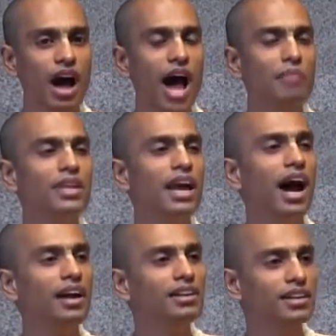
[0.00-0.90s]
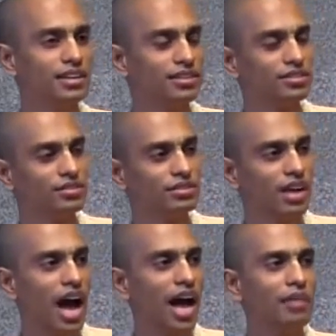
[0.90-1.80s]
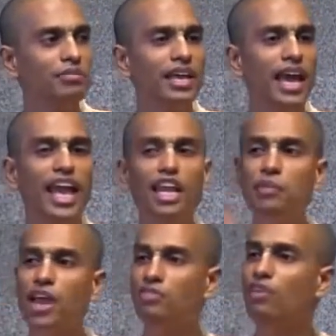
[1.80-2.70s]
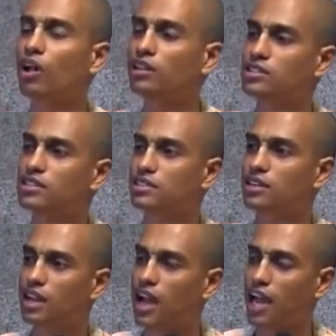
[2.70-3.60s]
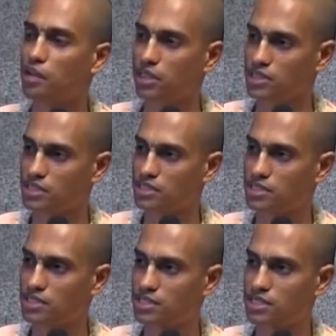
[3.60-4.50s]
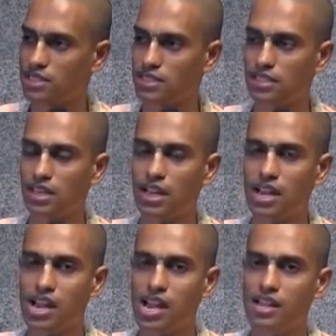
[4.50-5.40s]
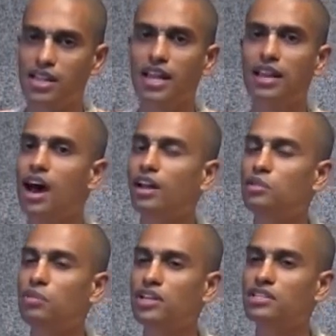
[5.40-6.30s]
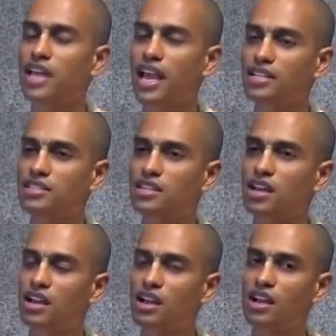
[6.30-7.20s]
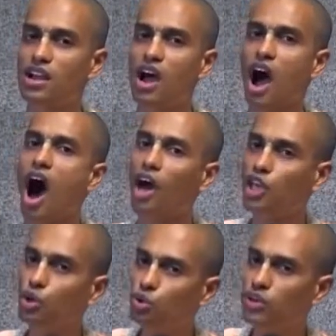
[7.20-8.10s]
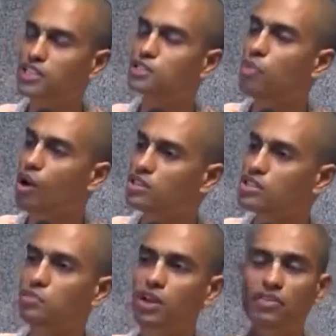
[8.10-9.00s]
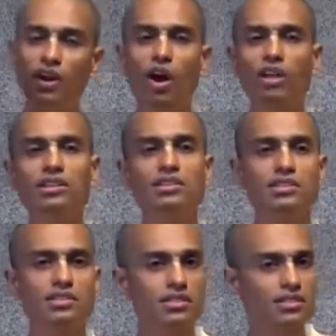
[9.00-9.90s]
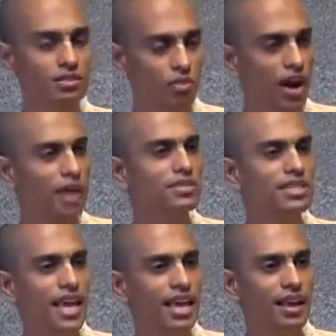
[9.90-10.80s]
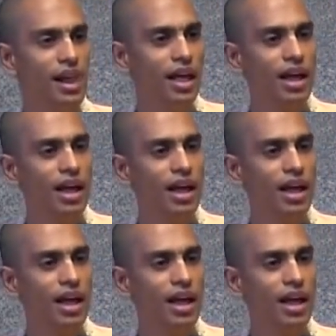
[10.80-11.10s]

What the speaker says: I am the hunter. I am the enemy of all these animals. Then Narada Muni says, are you responsible for all this, what I am seeing?